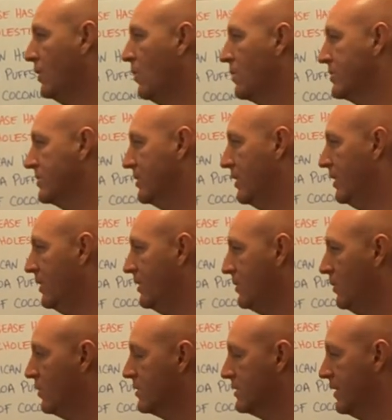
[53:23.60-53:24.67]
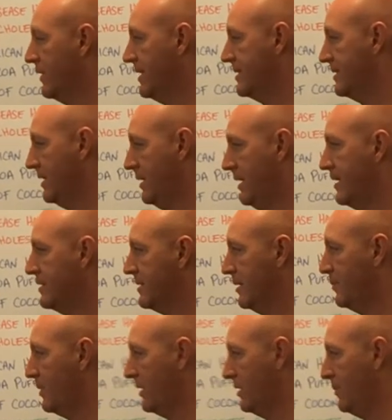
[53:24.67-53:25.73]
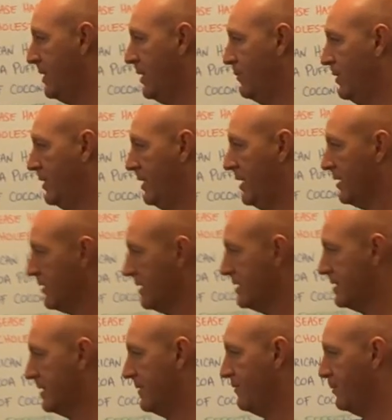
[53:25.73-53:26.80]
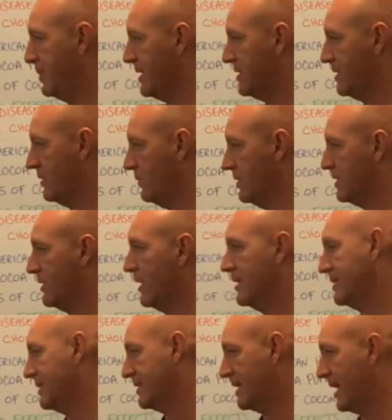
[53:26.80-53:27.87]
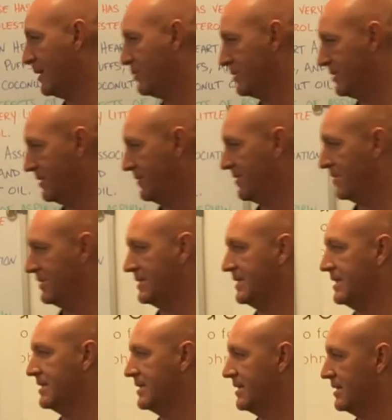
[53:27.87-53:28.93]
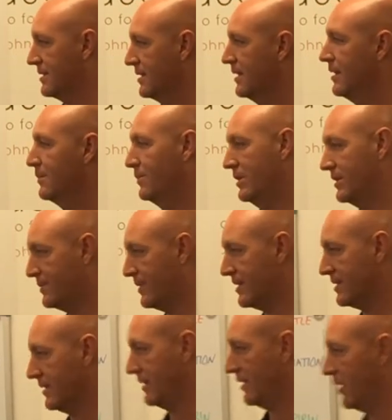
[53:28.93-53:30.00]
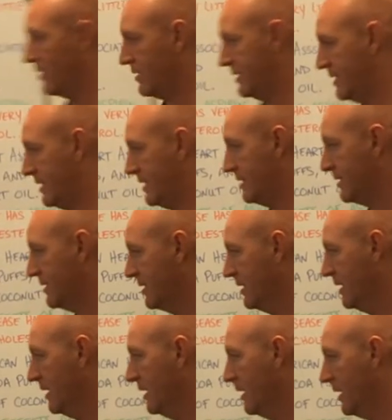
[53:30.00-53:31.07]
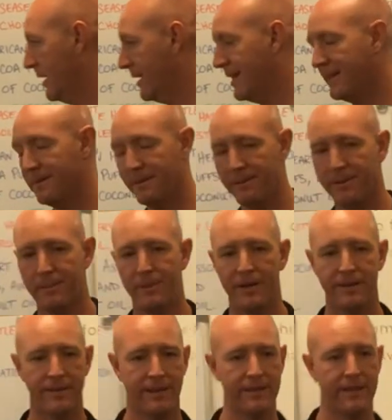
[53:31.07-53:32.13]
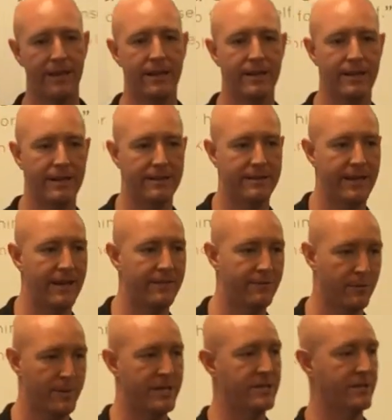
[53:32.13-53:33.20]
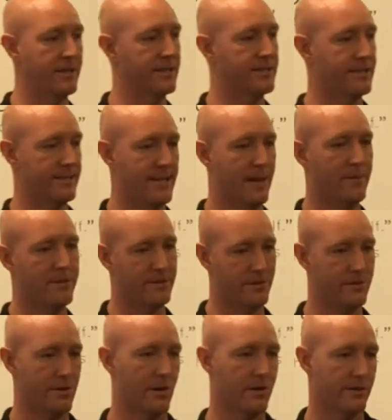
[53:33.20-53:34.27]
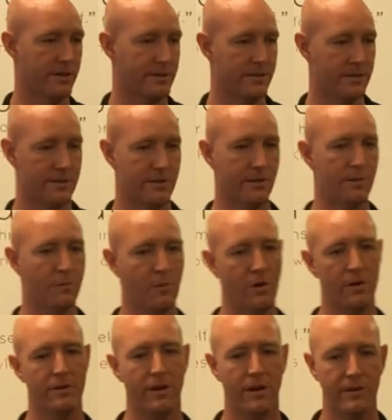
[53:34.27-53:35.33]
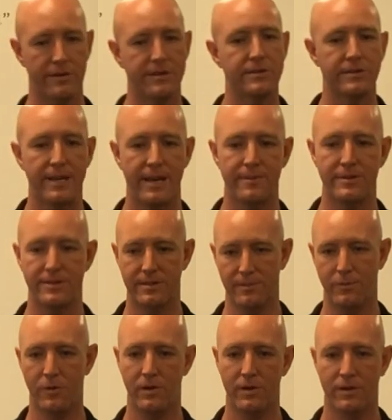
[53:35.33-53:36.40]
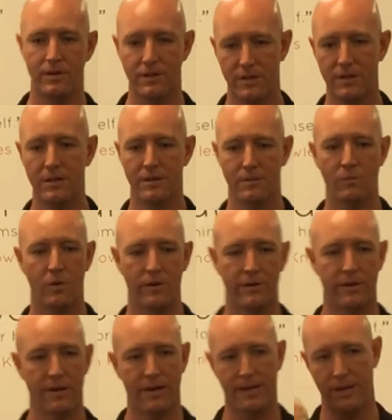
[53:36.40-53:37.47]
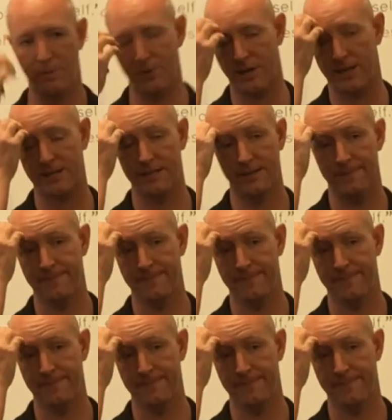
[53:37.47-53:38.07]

cortisol, cortisol and insulin, insulin being the main one, increases inflammation, which causes 90% of all diseases but especially heart disease. And it, the big thing that it, the inflammation does is damage those arteries. And so the more the arteries are damaged, the more, more they're going to get blocked.